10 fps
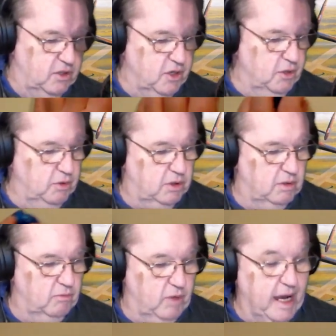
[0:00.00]
to use
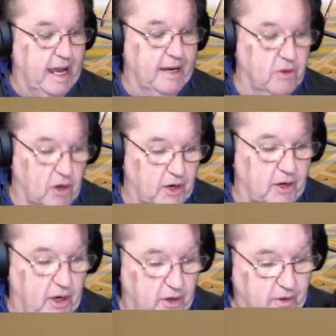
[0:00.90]
when
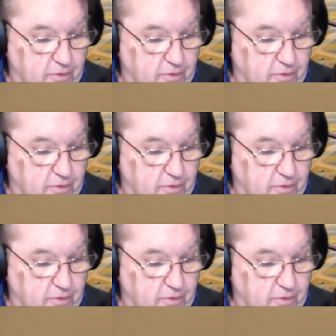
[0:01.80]
you're a